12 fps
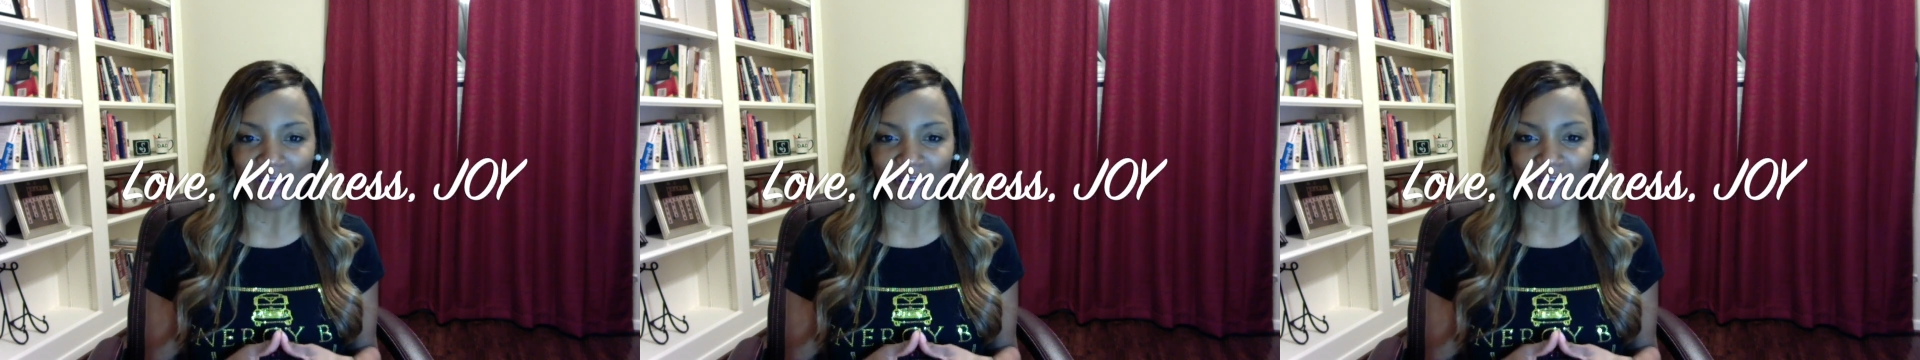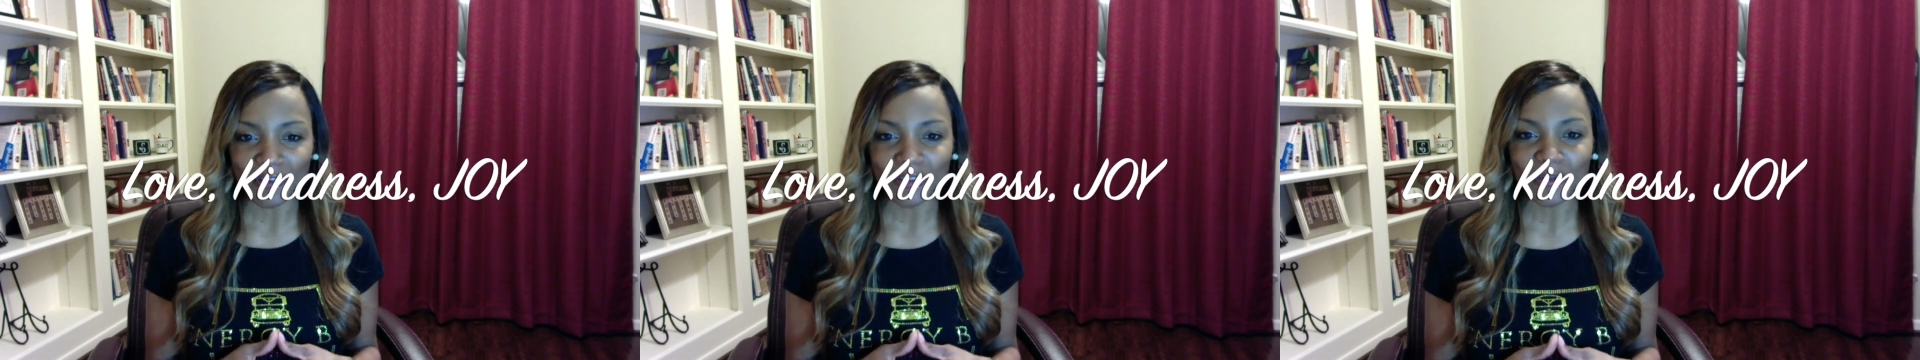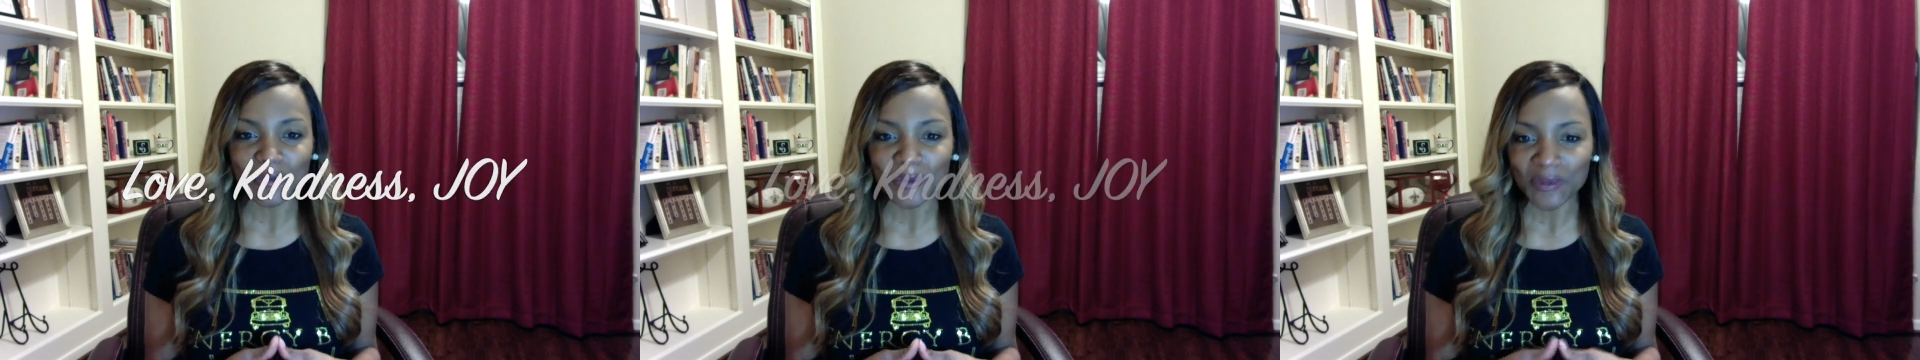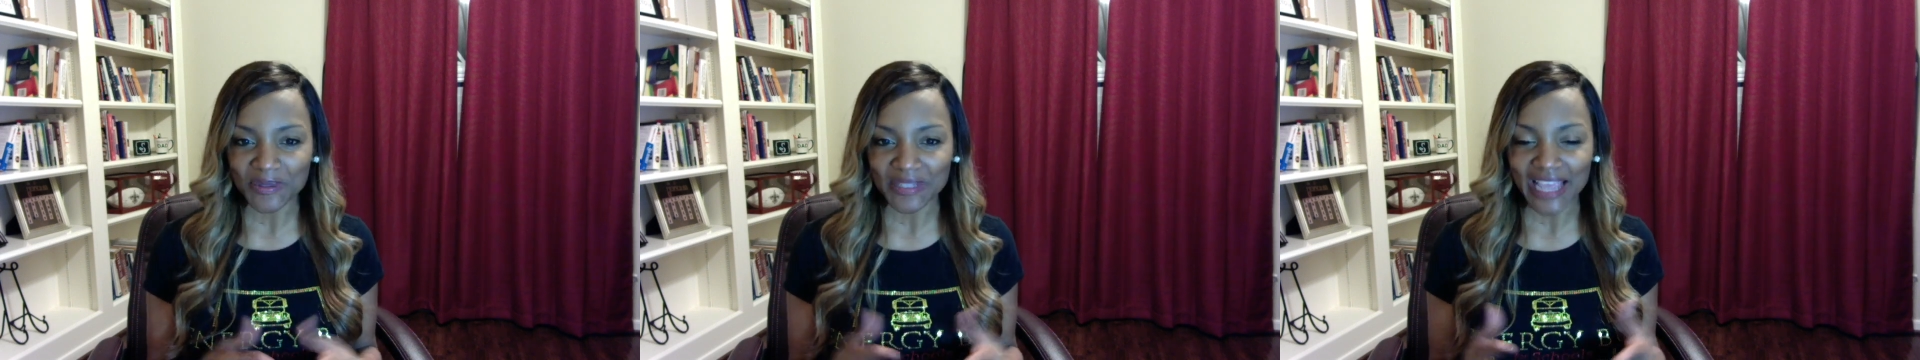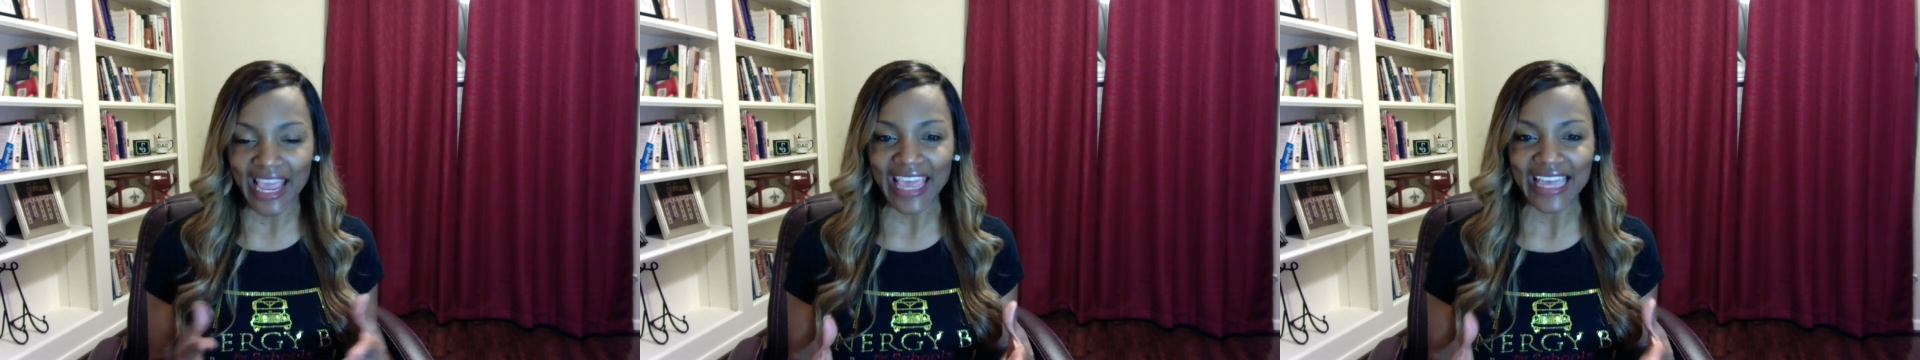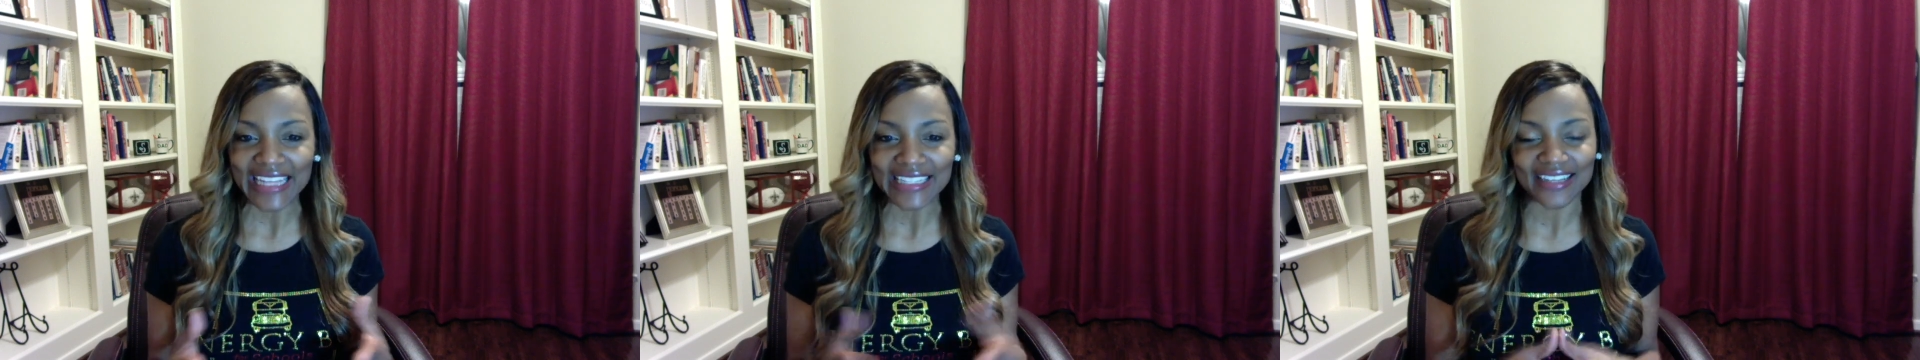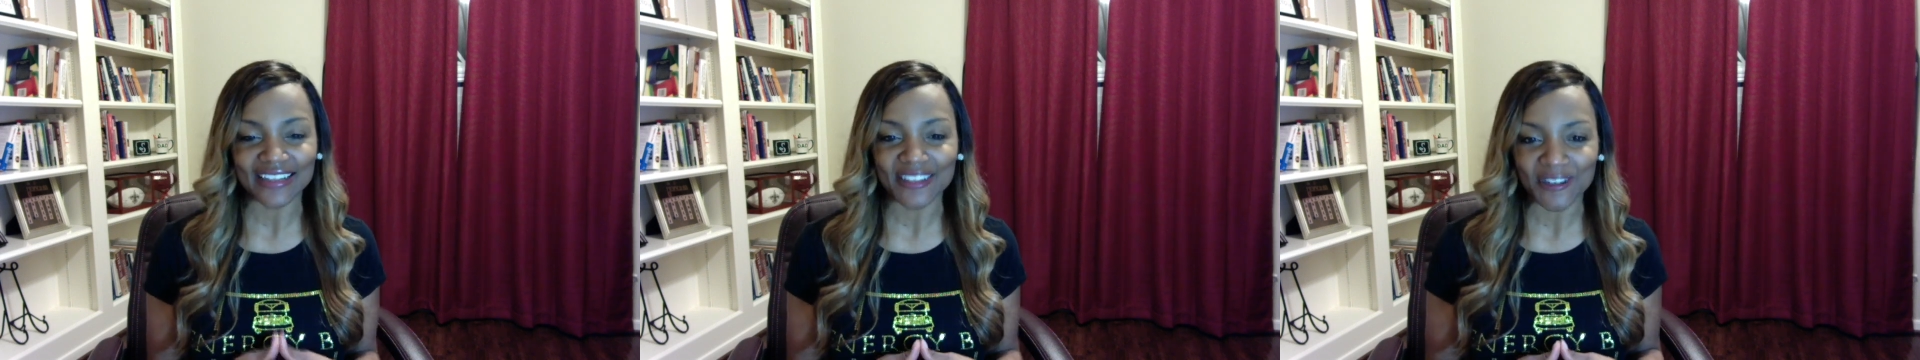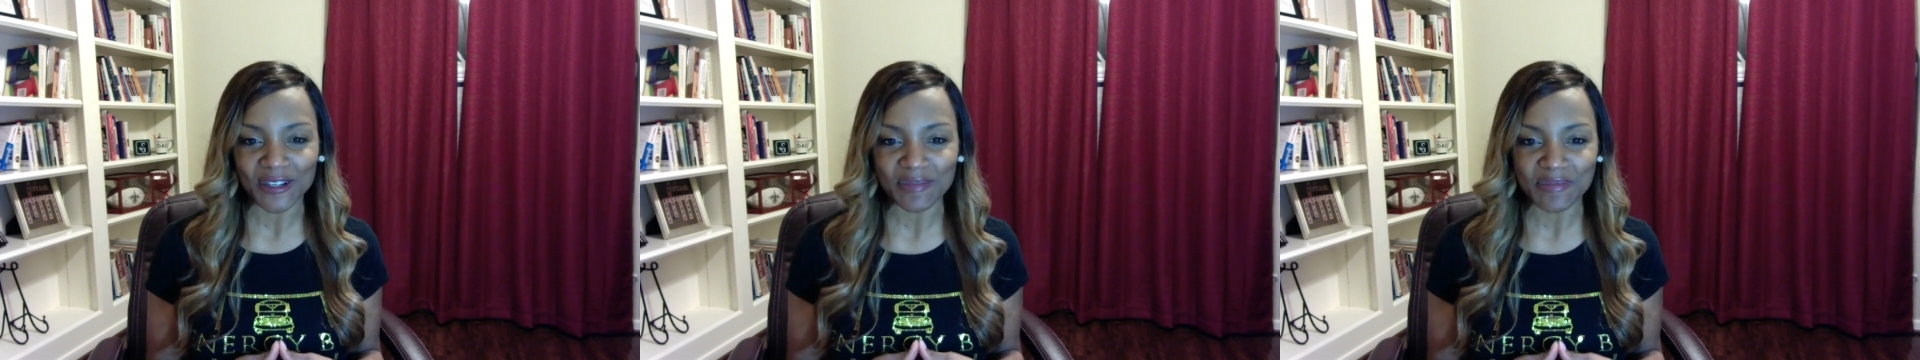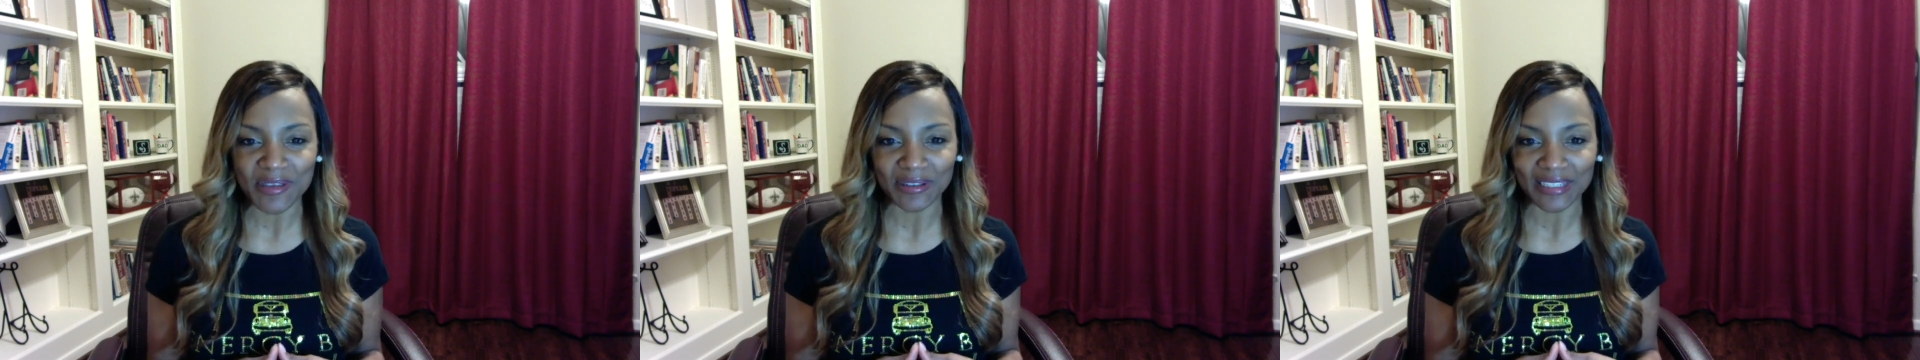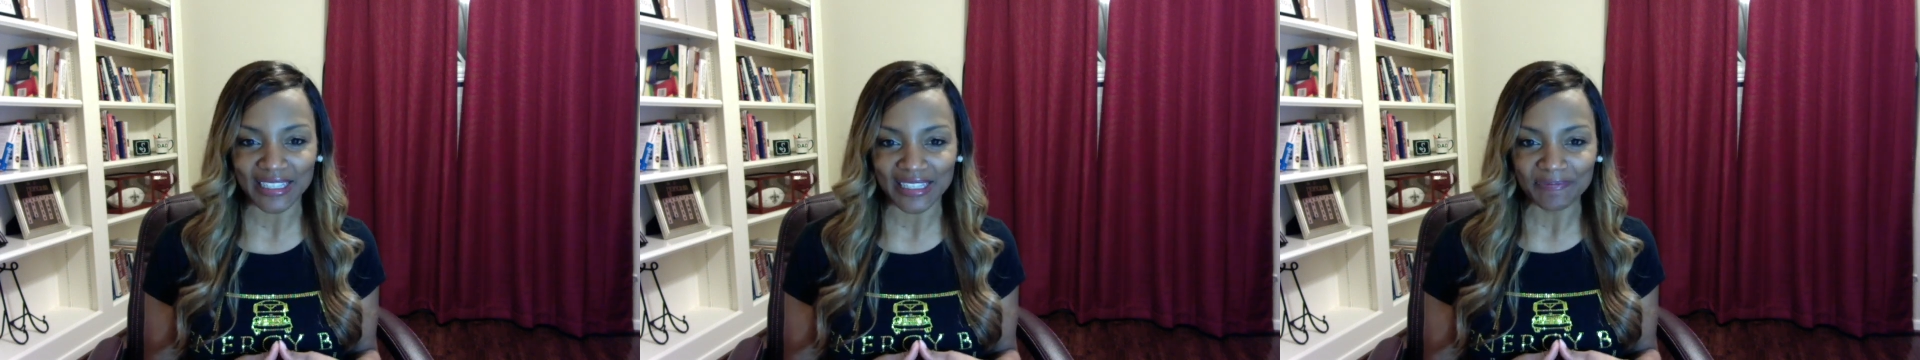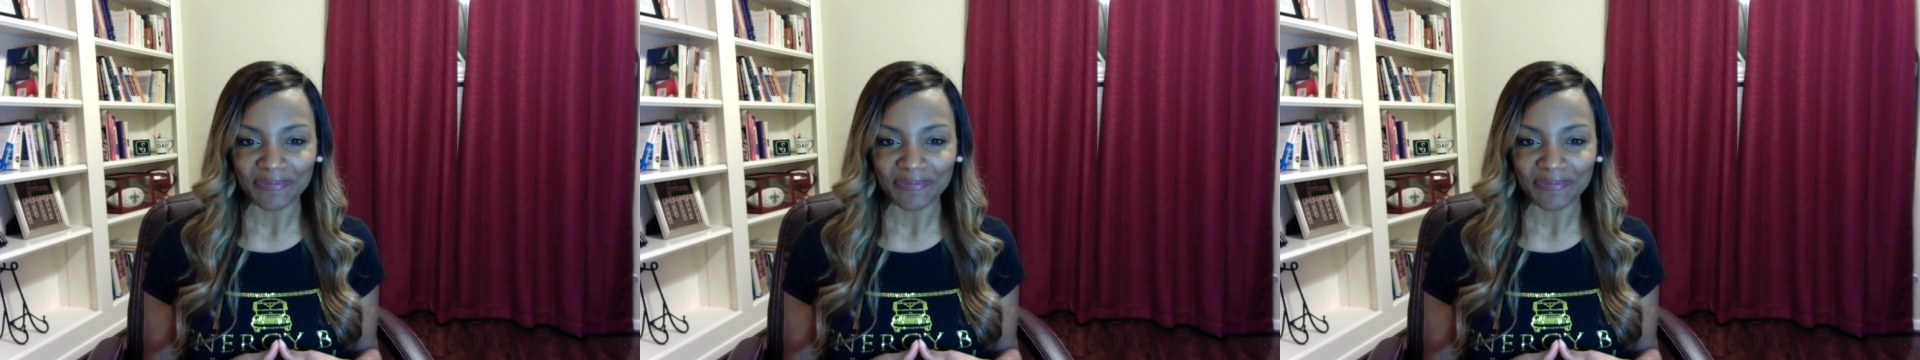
your schools and in your community.